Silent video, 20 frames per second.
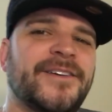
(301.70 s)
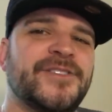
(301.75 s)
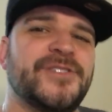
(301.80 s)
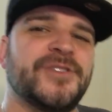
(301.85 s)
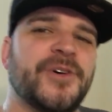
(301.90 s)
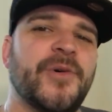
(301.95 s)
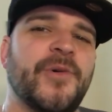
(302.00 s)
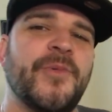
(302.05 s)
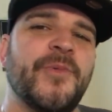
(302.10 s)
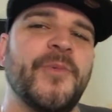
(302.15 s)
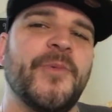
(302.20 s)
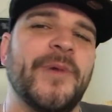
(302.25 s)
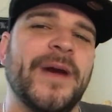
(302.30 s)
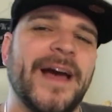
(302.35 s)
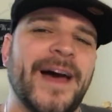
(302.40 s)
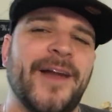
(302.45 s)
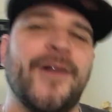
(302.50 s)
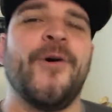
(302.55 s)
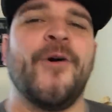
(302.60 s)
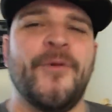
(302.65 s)
So we
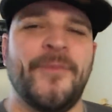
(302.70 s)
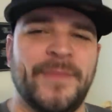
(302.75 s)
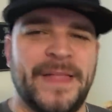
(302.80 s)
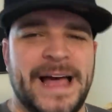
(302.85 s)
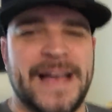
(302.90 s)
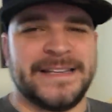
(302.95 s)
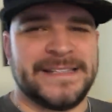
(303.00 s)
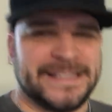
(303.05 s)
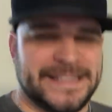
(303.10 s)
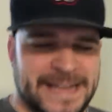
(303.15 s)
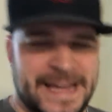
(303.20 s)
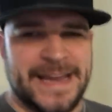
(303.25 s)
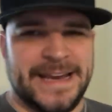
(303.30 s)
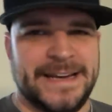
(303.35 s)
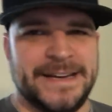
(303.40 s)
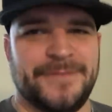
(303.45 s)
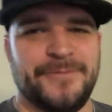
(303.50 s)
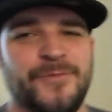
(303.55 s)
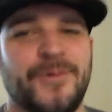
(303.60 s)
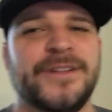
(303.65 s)
got home last
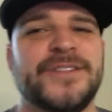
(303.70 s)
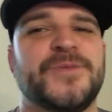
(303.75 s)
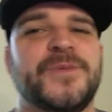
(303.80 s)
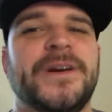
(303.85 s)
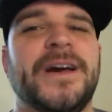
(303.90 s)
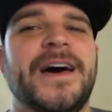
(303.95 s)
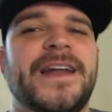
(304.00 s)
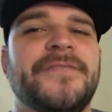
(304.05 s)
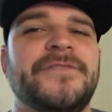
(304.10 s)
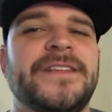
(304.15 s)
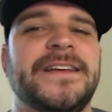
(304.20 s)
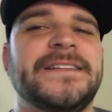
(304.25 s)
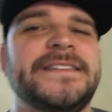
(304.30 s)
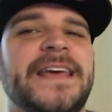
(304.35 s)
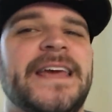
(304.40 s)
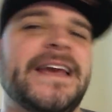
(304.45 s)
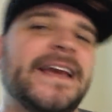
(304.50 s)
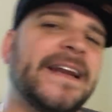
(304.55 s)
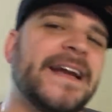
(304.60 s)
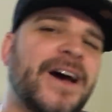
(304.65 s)
night. Once we got everything
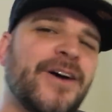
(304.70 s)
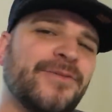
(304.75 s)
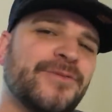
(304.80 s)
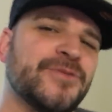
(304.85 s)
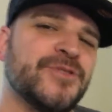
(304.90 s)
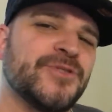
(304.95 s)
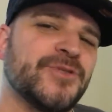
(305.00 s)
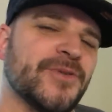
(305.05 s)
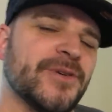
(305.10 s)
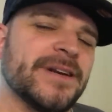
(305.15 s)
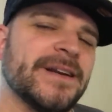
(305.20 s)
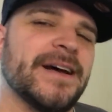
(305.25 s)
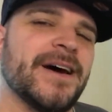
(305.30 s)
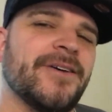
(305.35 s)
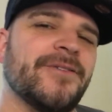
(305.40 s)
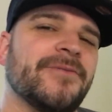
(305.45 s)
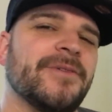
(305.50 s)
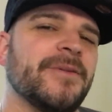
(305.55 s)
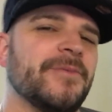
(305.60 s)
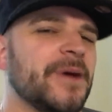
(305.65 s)
taken out and sorted
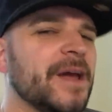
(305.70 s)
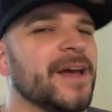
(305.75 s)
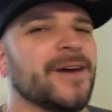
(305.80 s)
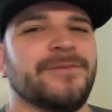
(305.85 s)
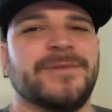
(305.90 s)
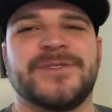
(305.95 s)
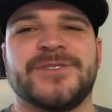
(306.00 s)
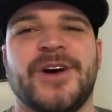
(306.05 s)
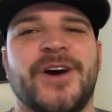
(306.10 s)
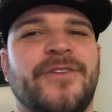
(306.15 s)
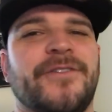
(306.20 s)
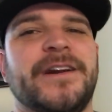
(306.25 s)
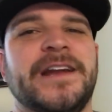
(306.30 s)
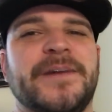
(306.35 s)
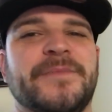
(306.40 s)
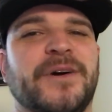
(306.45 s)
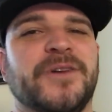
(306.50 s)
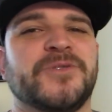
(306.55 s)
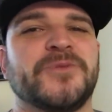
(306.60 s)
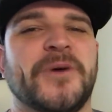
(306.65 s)
out, it was already
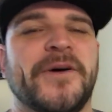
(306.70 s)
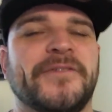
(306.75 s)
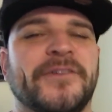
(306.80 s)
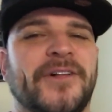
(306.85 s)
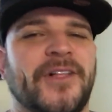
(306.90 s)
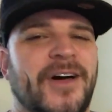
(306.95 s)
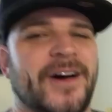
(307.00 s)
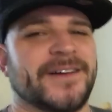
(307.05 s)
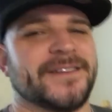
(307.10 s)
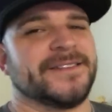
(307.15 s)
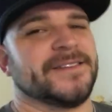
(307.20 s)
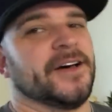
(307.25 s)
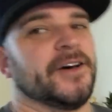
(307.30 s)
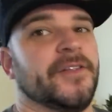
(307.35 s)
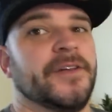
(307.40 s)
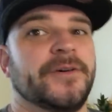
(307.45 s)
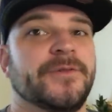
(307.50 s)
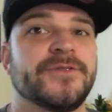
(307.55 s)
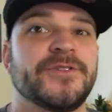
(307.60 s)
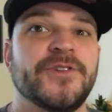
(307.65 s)
about twelve o'clock, so
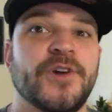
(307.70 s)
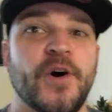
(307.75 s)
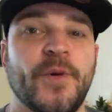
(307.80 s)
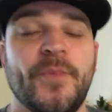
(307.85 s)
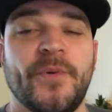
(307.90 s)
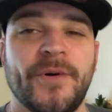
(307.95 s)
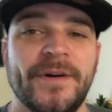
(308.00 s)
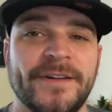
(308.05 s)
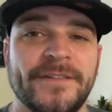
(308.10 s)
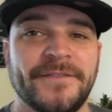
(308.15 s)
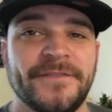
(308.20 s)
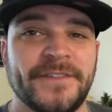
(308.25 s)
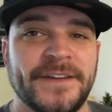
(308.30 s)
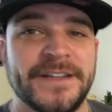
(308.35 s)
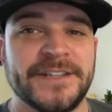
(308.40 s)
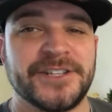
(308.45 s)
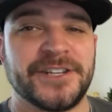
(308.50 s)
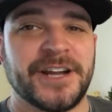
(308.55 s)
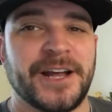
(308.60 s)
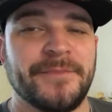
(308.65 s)
there was no point in
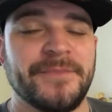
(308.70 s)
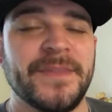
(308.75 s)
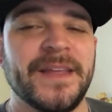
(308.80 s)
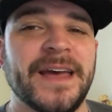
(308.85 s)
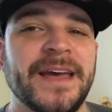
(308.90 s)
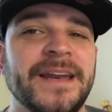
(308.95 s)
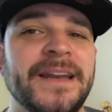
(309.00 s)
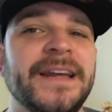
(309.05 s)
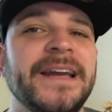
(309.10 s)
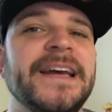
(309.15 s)
finishing up then.